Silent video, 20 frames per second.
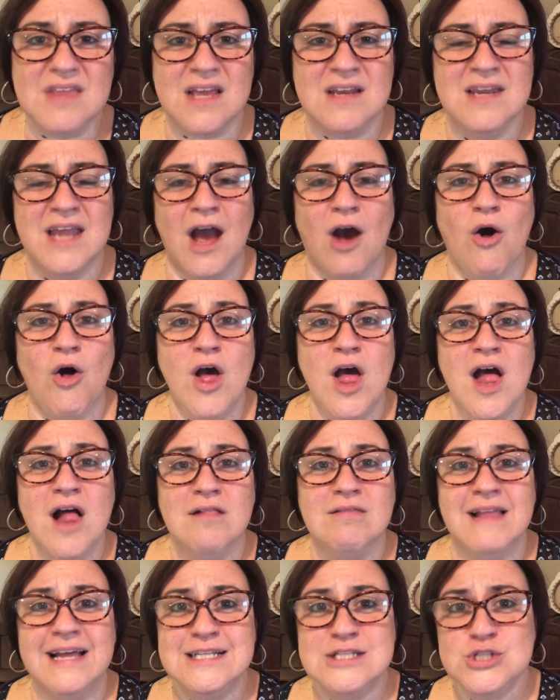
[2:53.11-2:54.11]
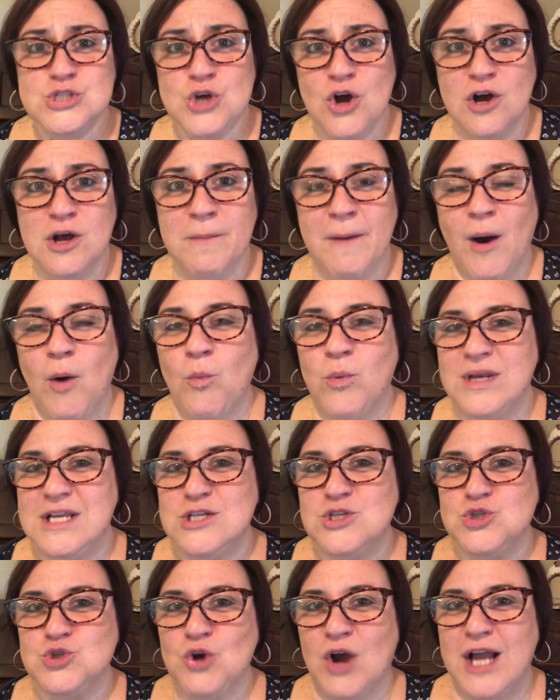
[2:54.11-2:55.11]
Now, let's talk about what
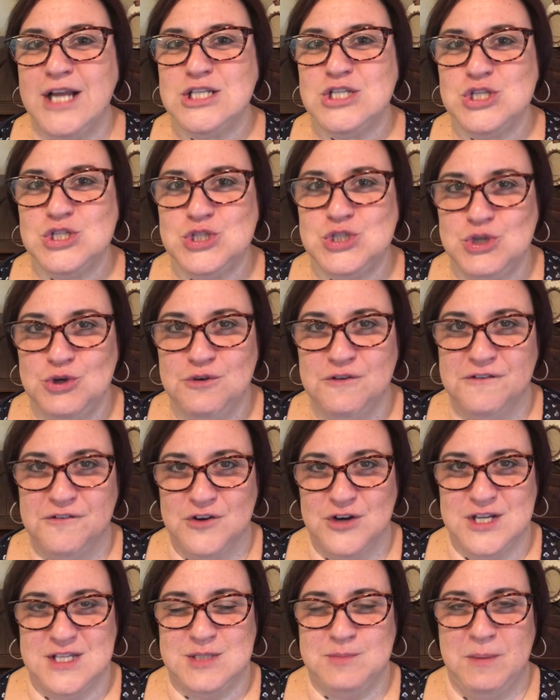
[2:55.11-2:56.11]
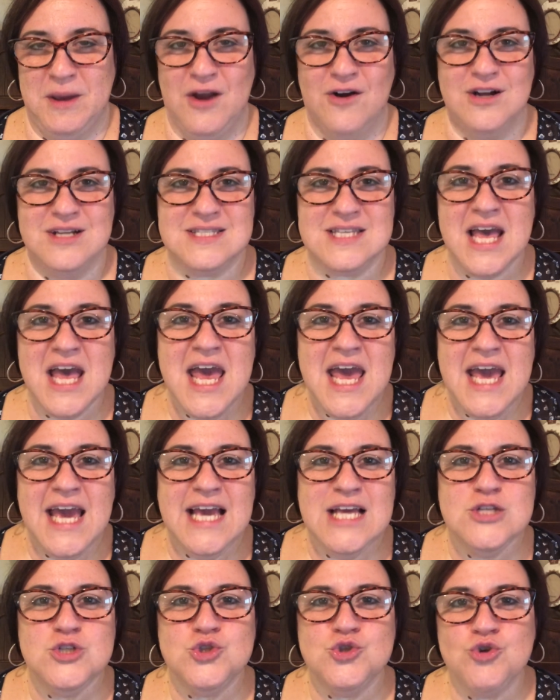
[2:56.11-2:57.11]
he's trying to do for his parents.
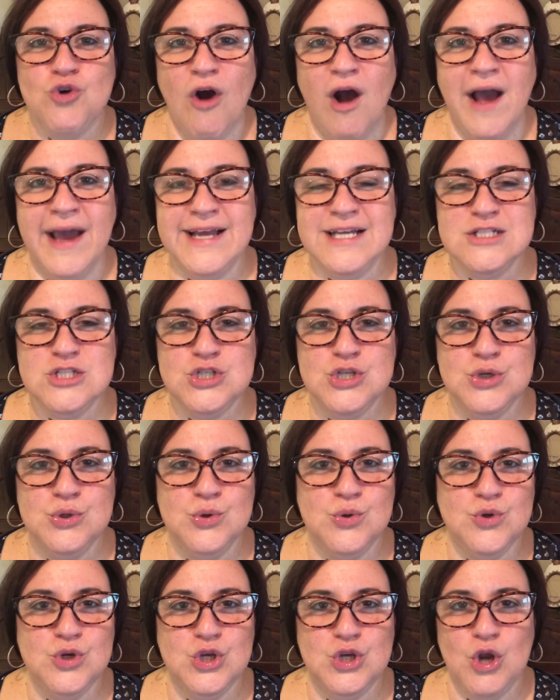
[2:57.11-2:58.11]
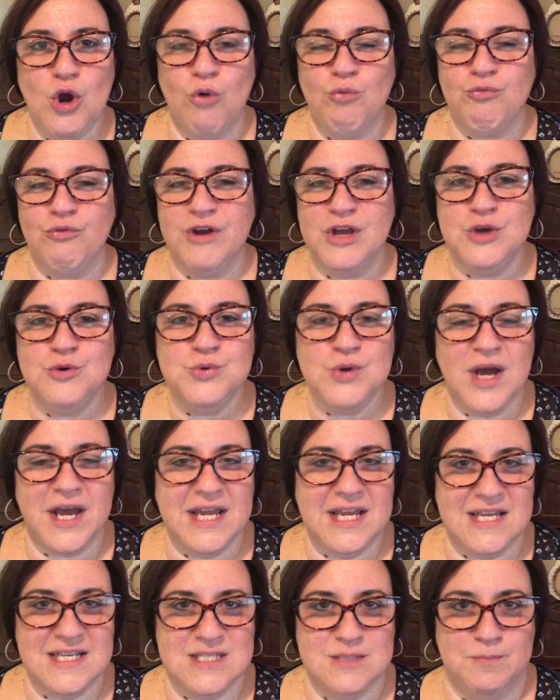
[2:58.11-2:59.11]
He's trying to, you know,
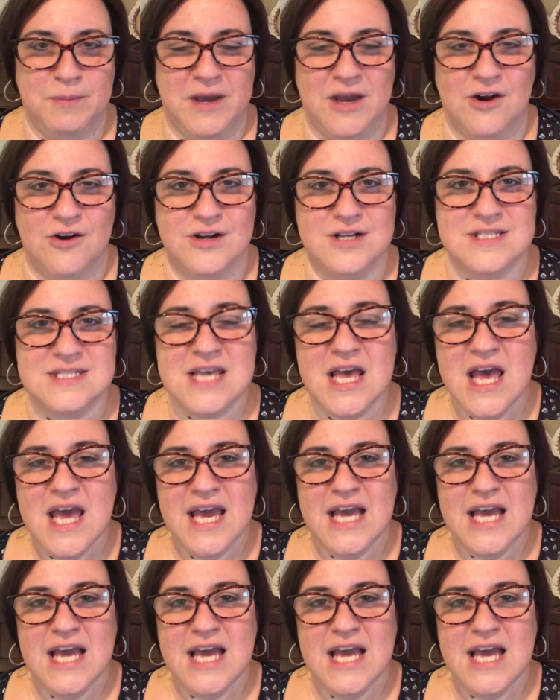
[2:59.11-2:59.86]
reunite his parents.